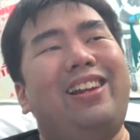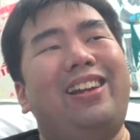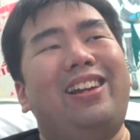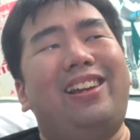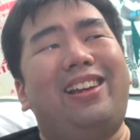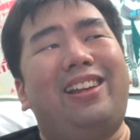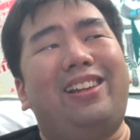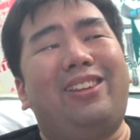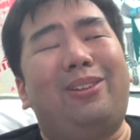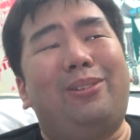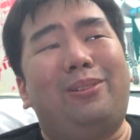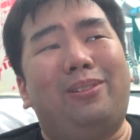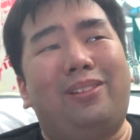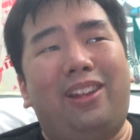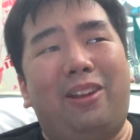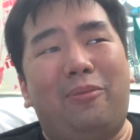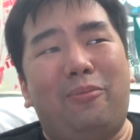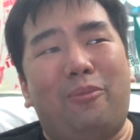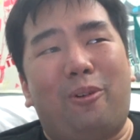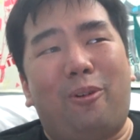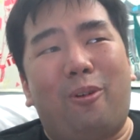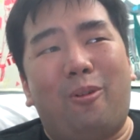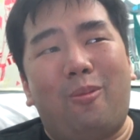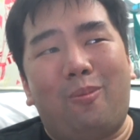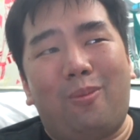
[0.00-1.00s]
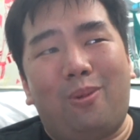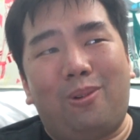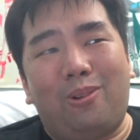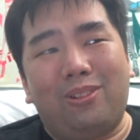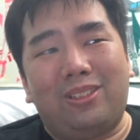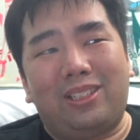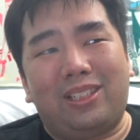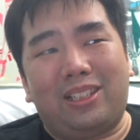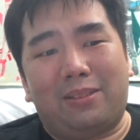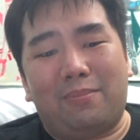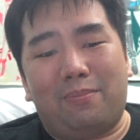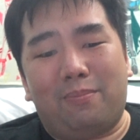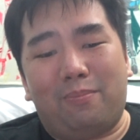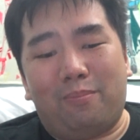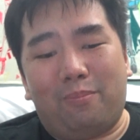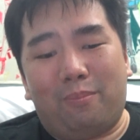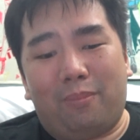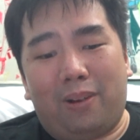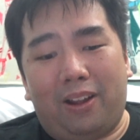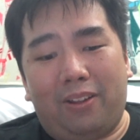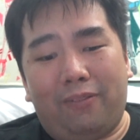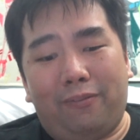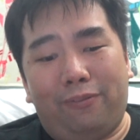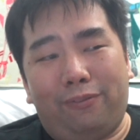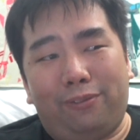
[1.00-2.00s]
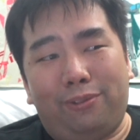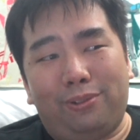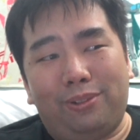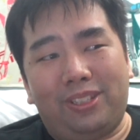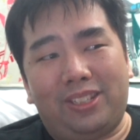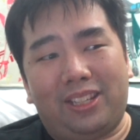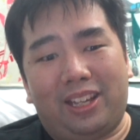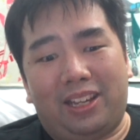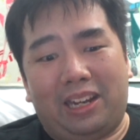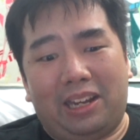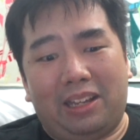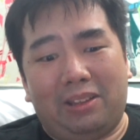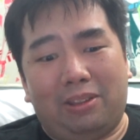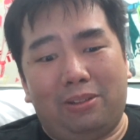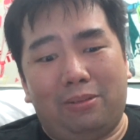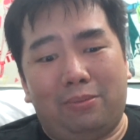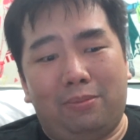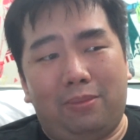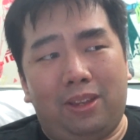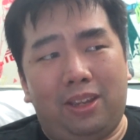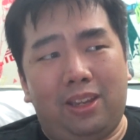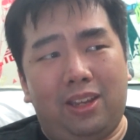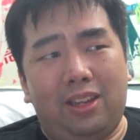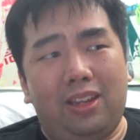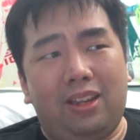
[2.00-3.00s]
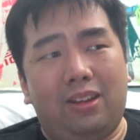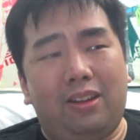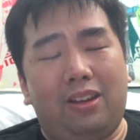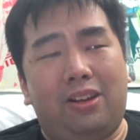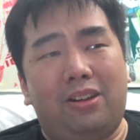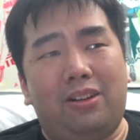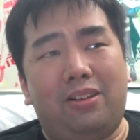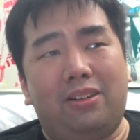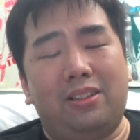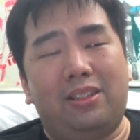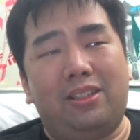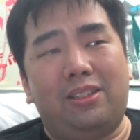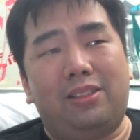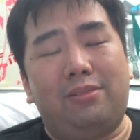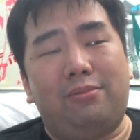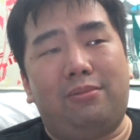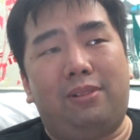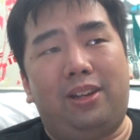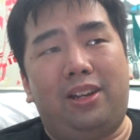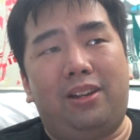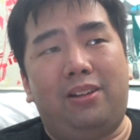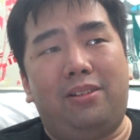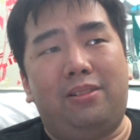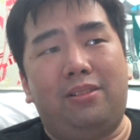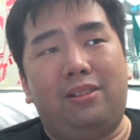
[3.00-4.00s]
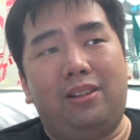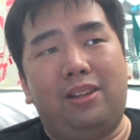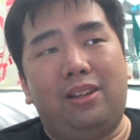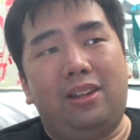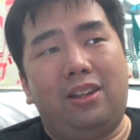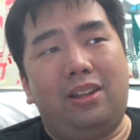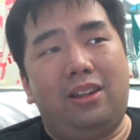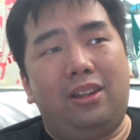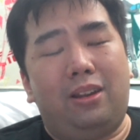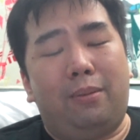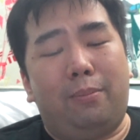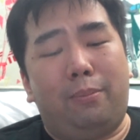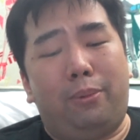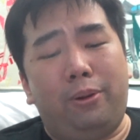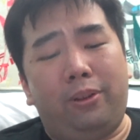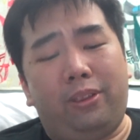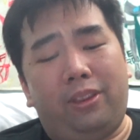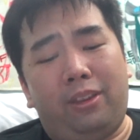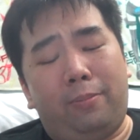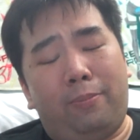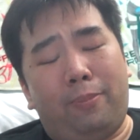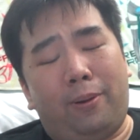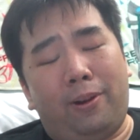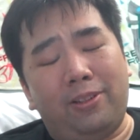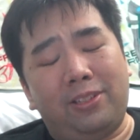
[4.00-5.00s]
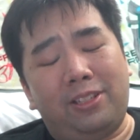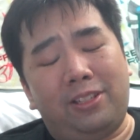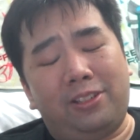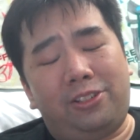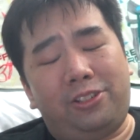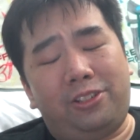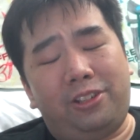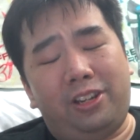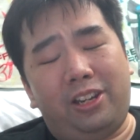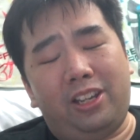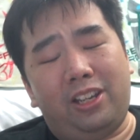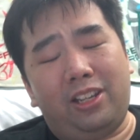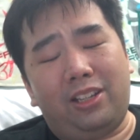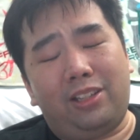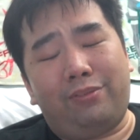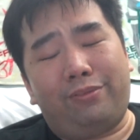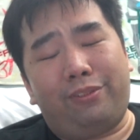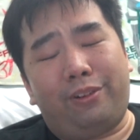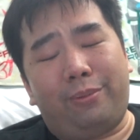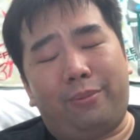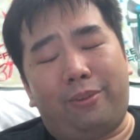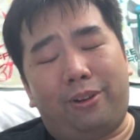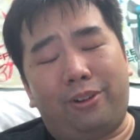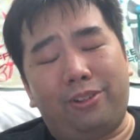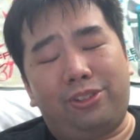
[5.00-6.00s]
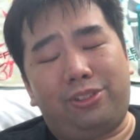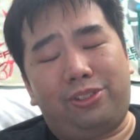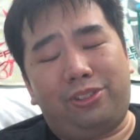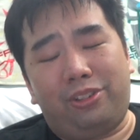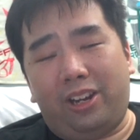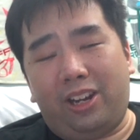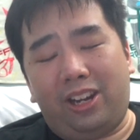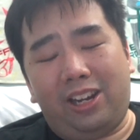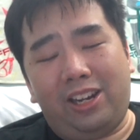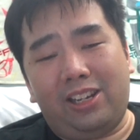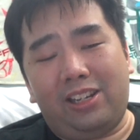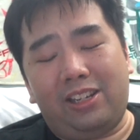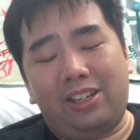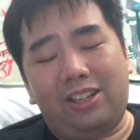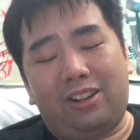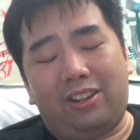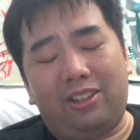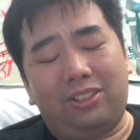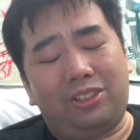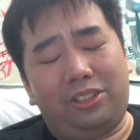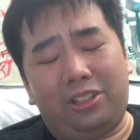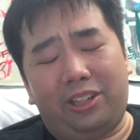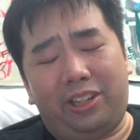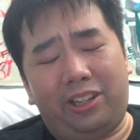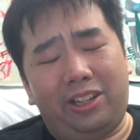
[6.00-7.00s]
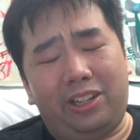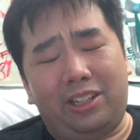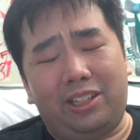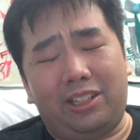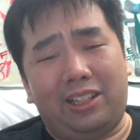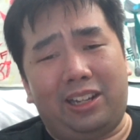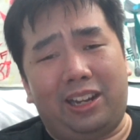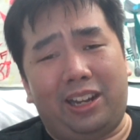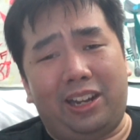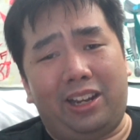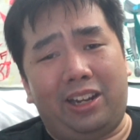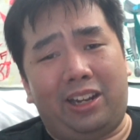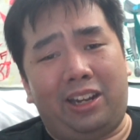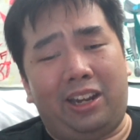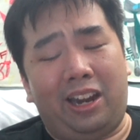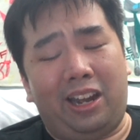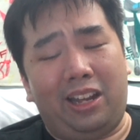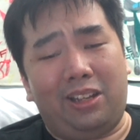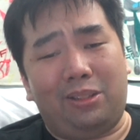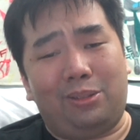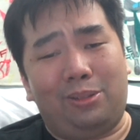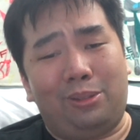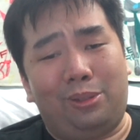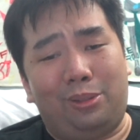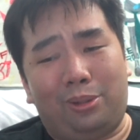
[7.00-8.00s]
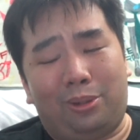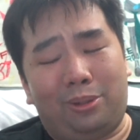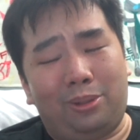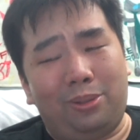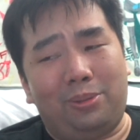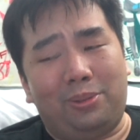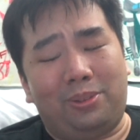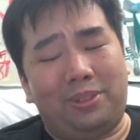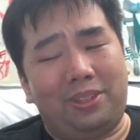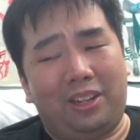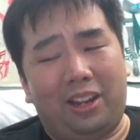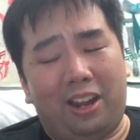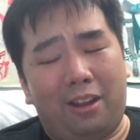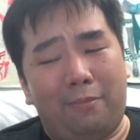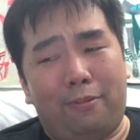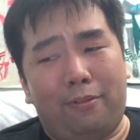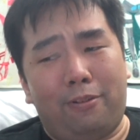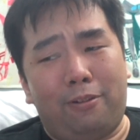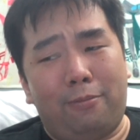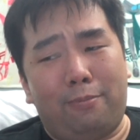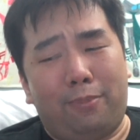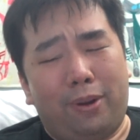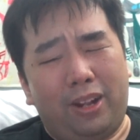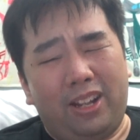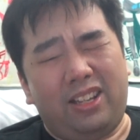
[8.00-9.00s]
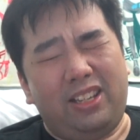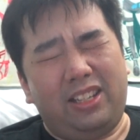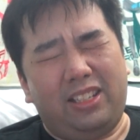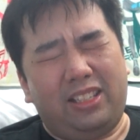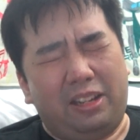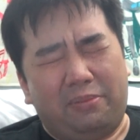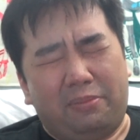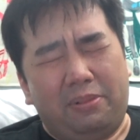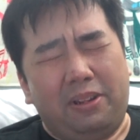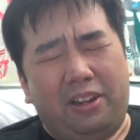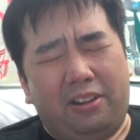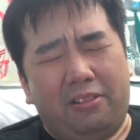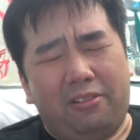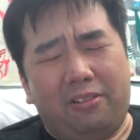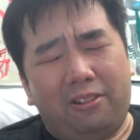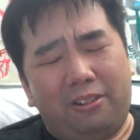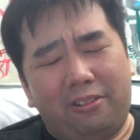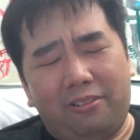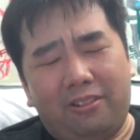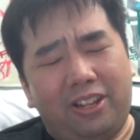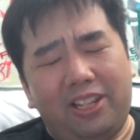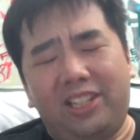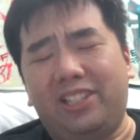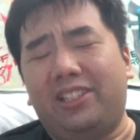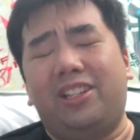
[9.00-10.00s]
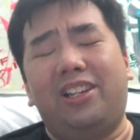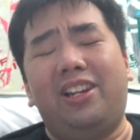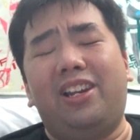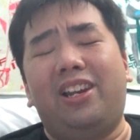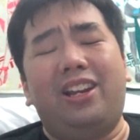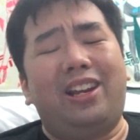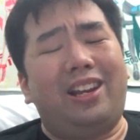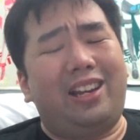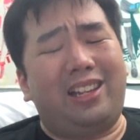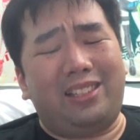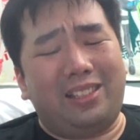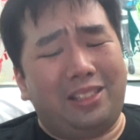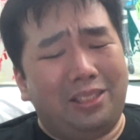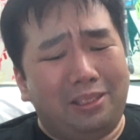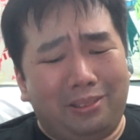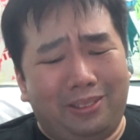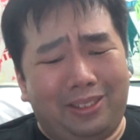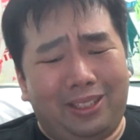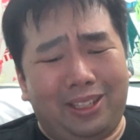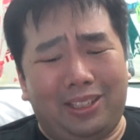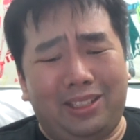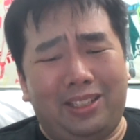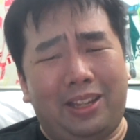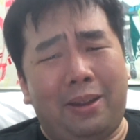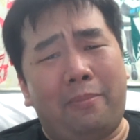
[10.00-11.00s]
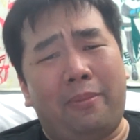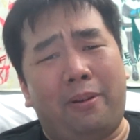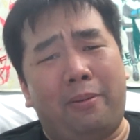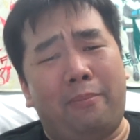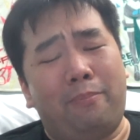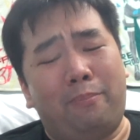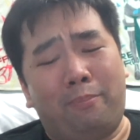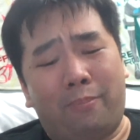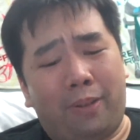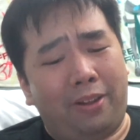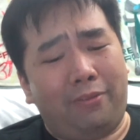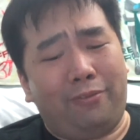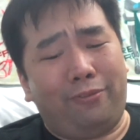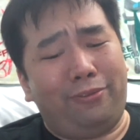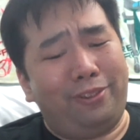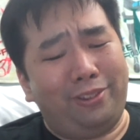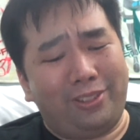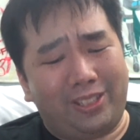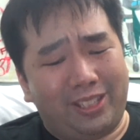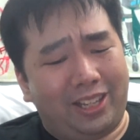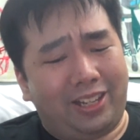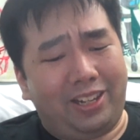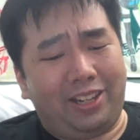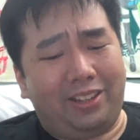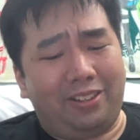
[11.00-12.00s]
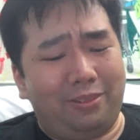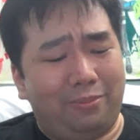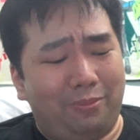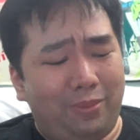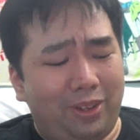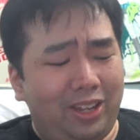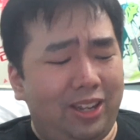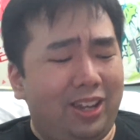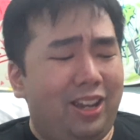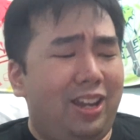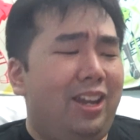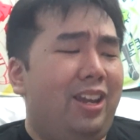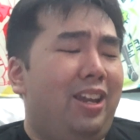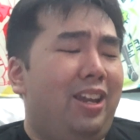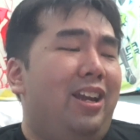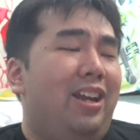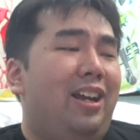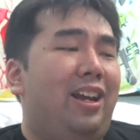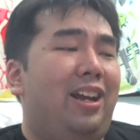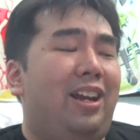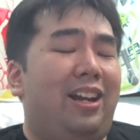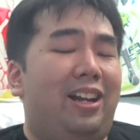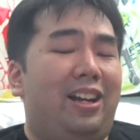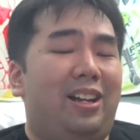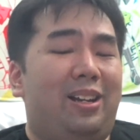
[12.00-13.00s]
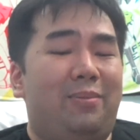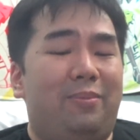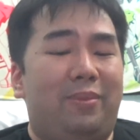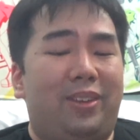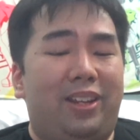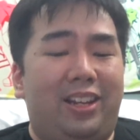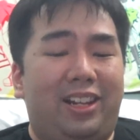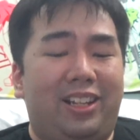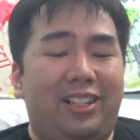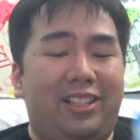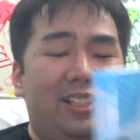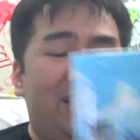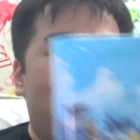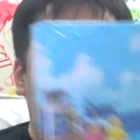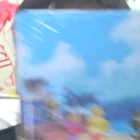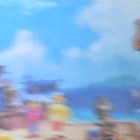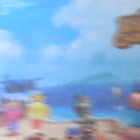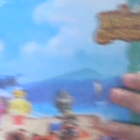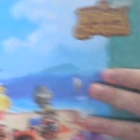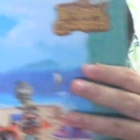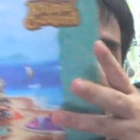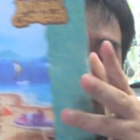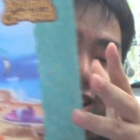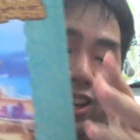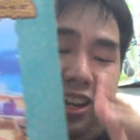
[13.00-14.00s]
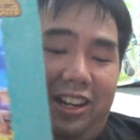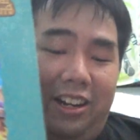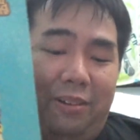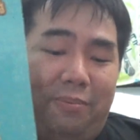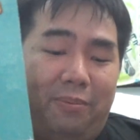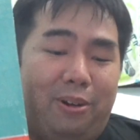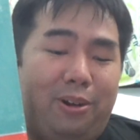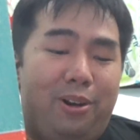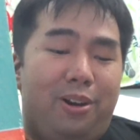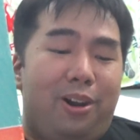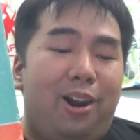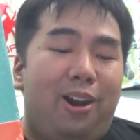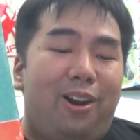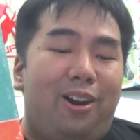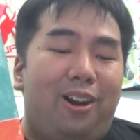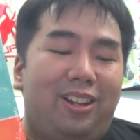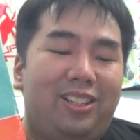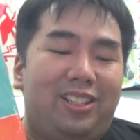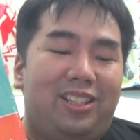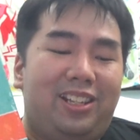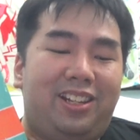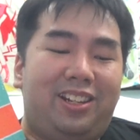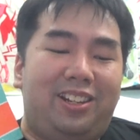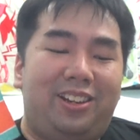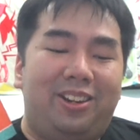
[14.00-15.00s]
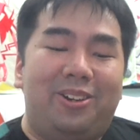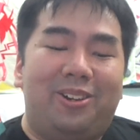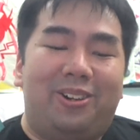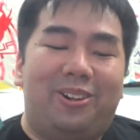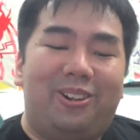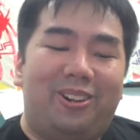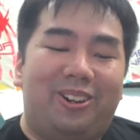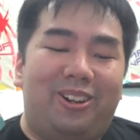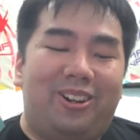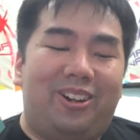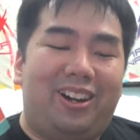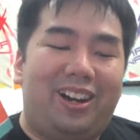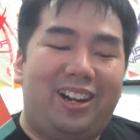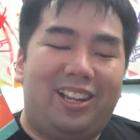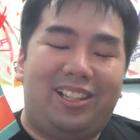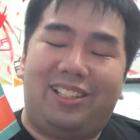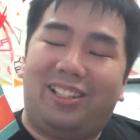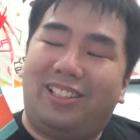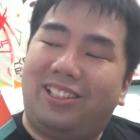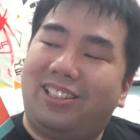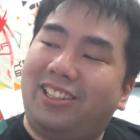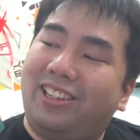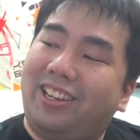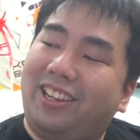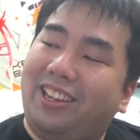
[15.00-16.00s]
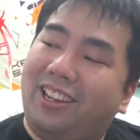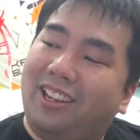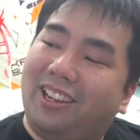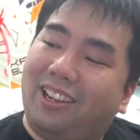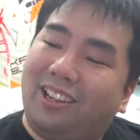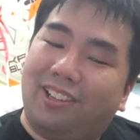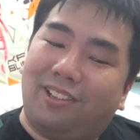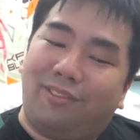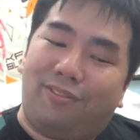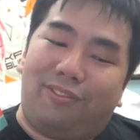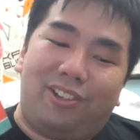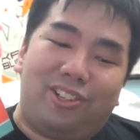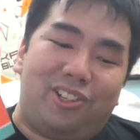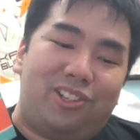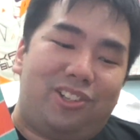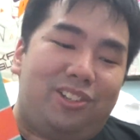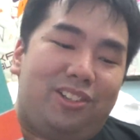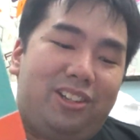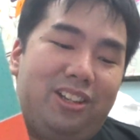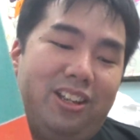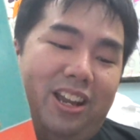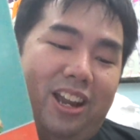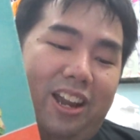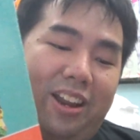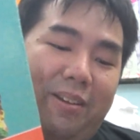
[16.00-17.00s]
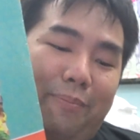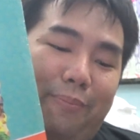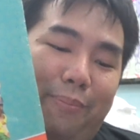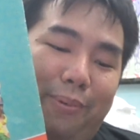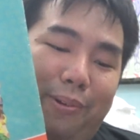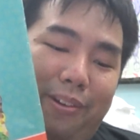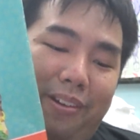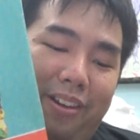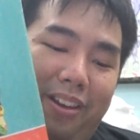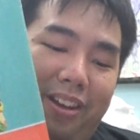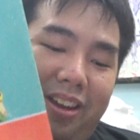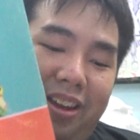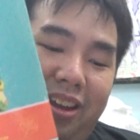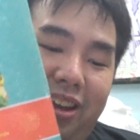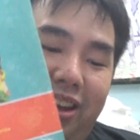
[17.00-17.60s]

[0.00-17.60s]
It took them almost a month to send it to me because, well, Book Depository is from Australia. Australia is like next door to Singapore, but somehow or rather it still takes them a month to send it to me. Um, it is this, the Animal Crossing New Horizons English version guidebook.